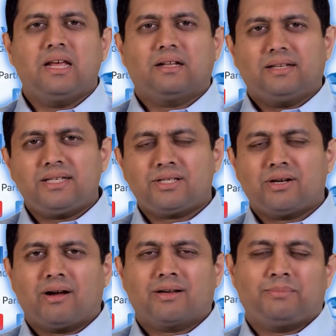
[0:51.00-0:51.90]
Let's
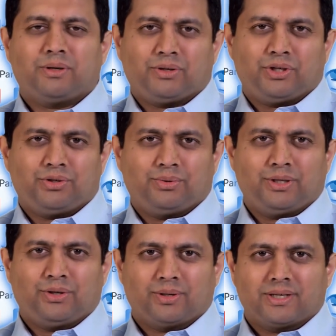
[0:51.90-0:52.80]
talk about you and
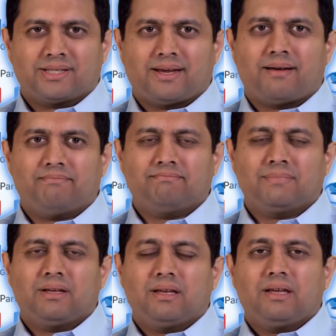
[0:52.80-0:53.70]
your exam.
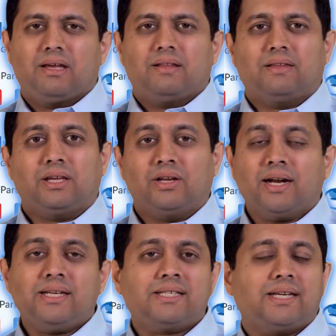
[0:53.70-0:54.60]
The
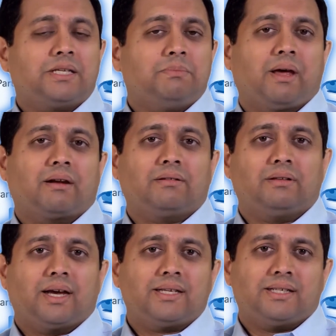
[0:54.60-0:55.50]
United States medical
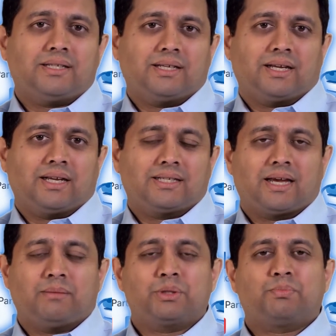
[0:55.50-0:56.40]
licensing
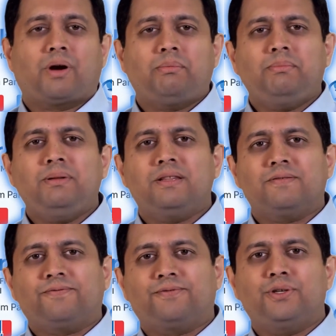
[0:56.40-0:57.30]
exam is probably the
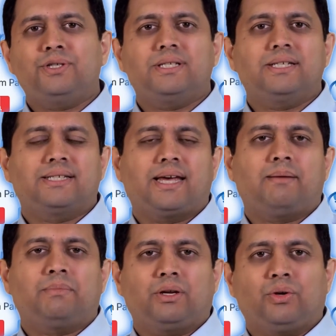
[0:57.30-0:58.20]
first
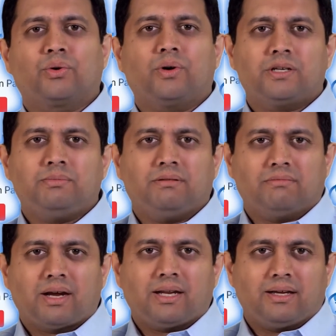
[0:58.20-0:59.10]
exam that you're going to be
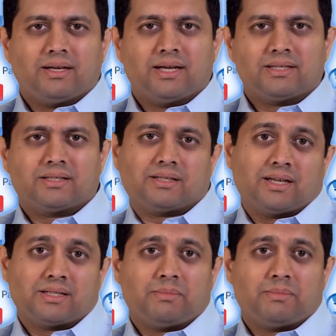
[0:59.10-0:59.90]
writing as, as a